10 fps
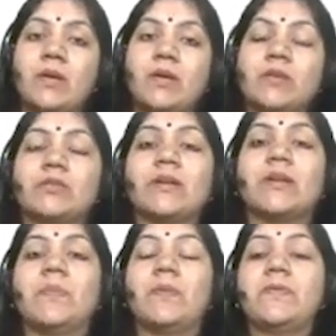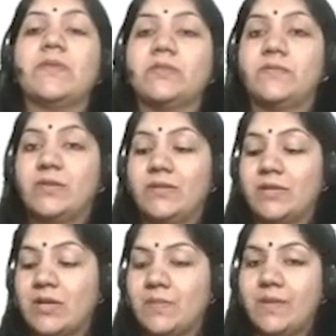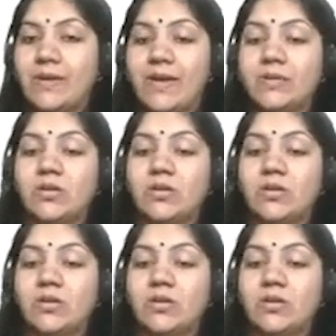So the company, first of all, in the Company Act,